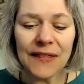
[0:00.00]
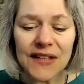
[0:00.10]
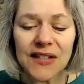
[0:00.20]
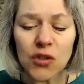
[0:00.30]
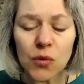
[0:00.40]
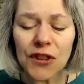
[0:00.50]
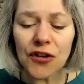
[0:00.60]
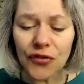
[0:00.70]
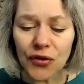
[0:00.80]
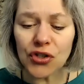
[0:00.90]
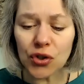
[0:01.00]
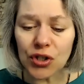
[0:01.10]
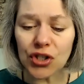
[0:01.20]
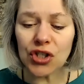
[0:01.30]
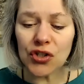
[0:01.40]
This is what the first
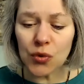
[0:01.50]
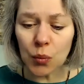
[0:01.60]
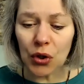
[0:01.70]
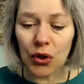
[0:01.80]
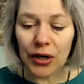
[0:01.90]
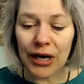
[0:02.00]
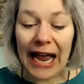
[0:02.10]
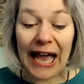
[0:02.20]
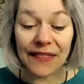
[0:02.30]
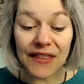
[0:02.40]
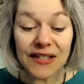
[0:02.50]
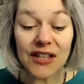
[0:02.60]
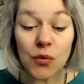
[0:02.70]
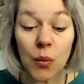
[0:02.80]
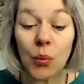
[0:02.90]
Christians were, and this
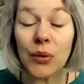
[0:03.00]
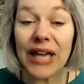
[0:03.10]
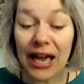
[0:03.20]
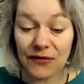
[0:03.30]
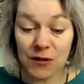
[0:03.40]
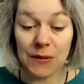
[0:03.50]
is what we have to